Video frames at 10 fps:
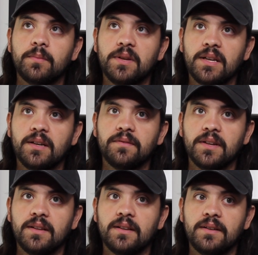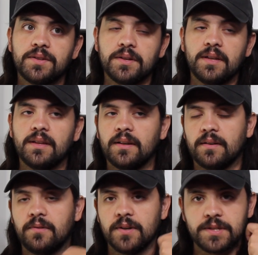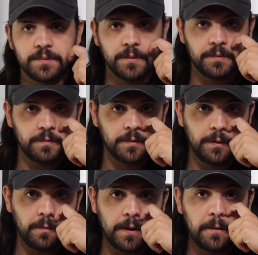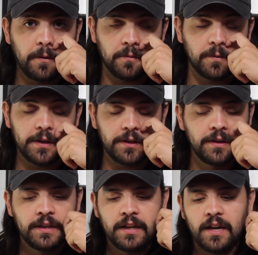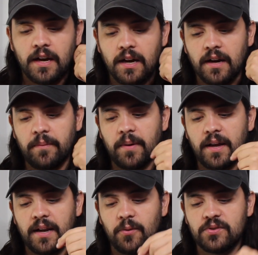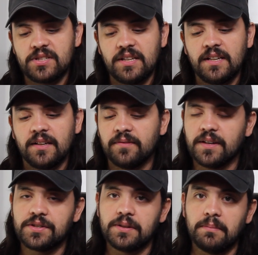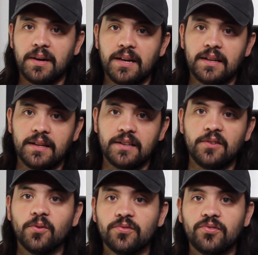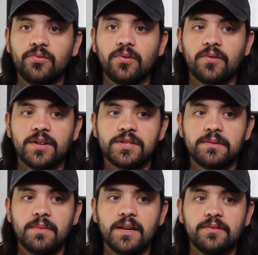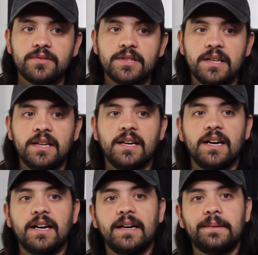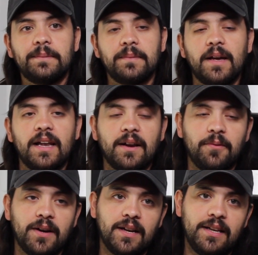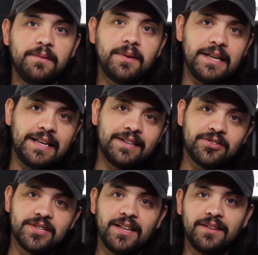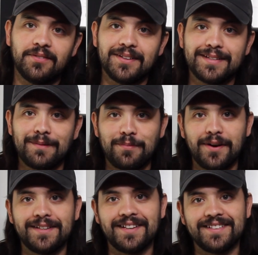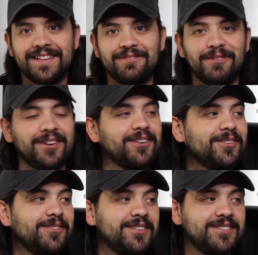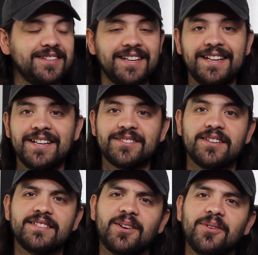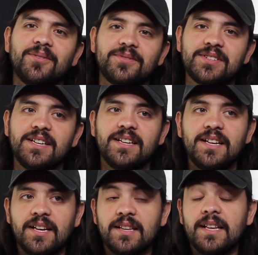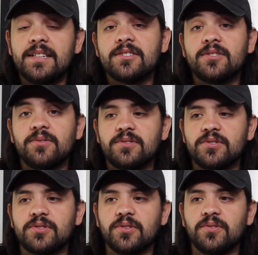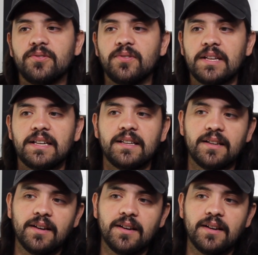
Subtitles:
the beginning of 9th edition, I think Gretchen were really good. And I was thinking of actually buying like the old school Gretchen models. And I went on eBay and they're selling for the same price as like regular Gretchen. So I was like, oh shit. That just goes to show you that